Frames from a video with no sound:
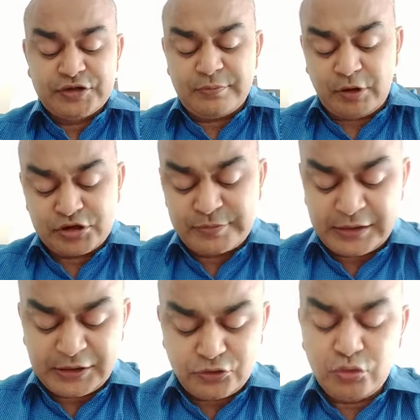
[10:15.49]
is
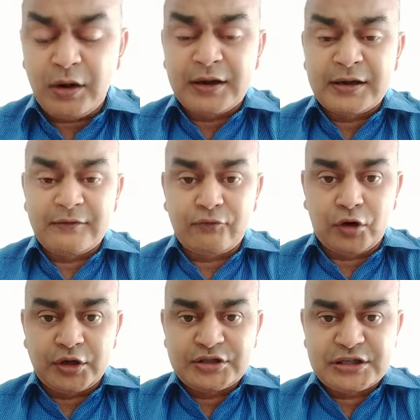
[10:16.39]
approximately
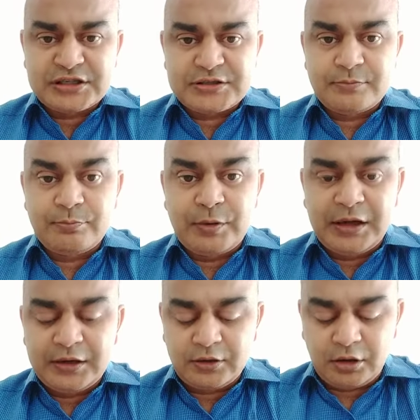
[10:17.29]
$246
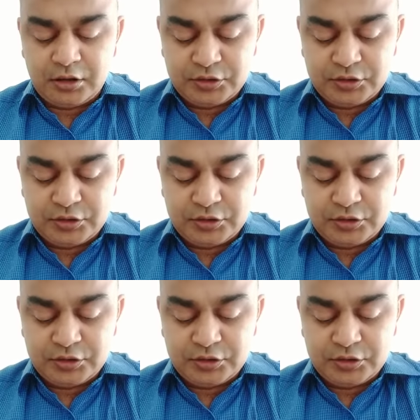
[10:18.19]
billion.